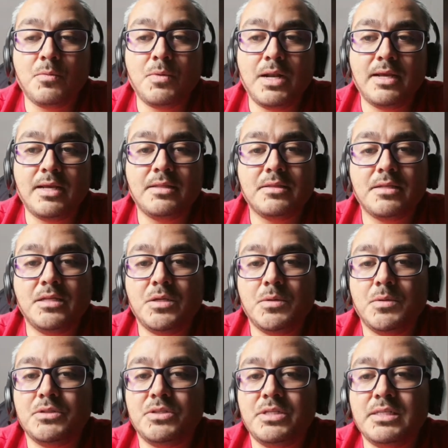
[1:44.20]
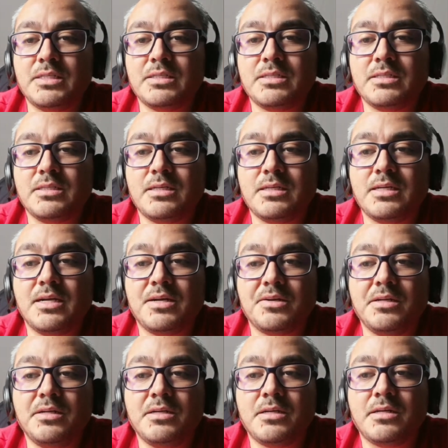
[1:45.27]
what I can tell you about this
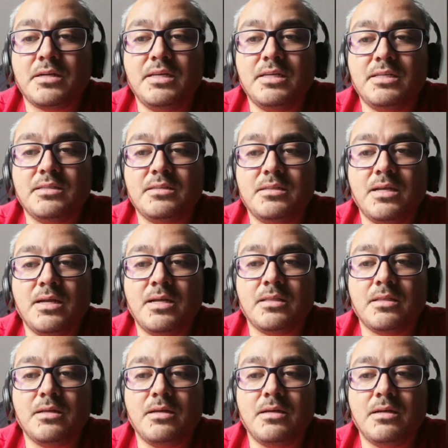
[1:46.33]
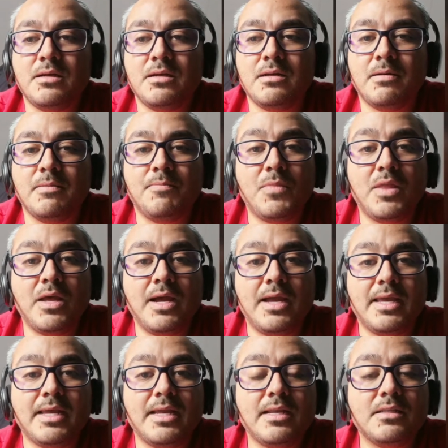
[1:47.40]
career is that
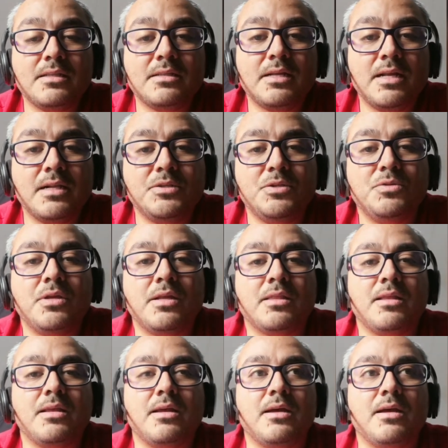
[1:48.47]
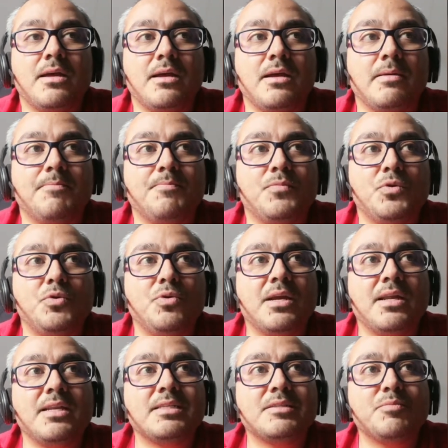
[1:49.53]
I can tell you that you
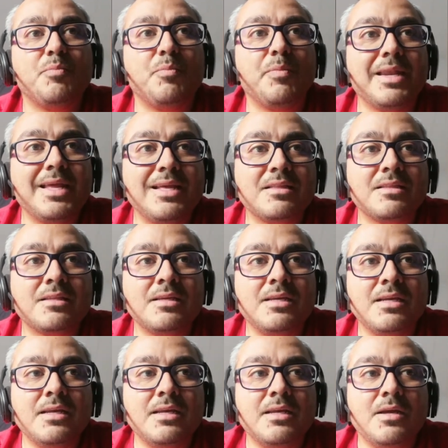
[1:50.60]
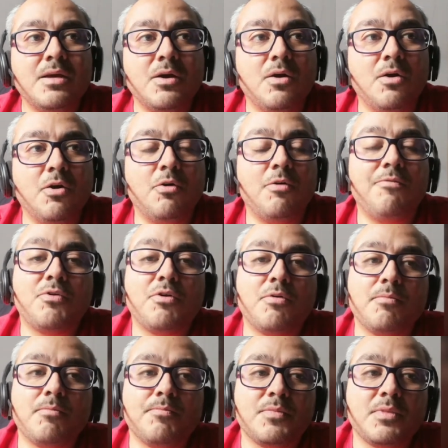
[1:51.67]
can split, or
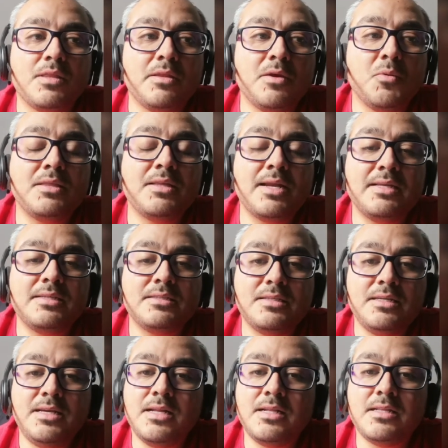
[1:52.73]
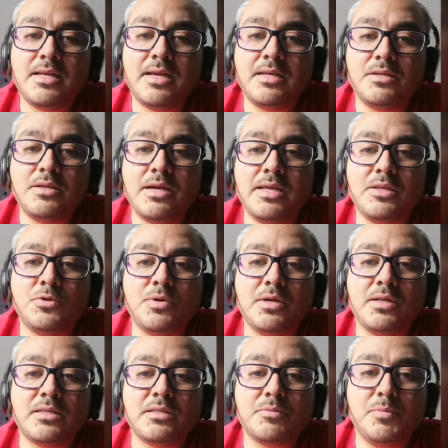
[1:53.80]
from the way that I see it, you
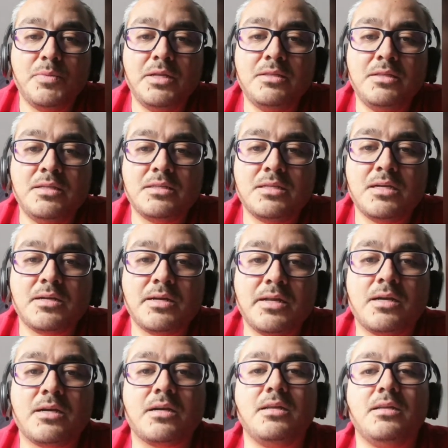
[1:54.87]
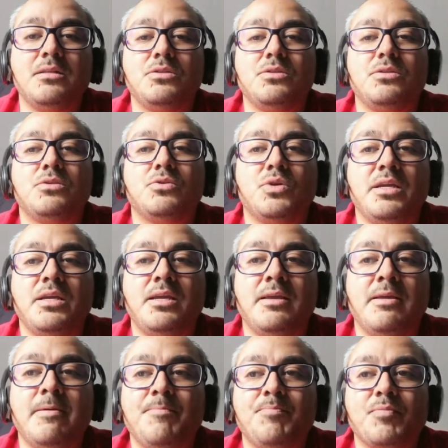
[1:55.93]
can split this career in
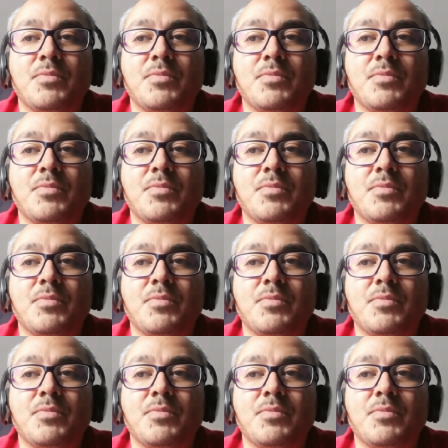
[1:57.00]
3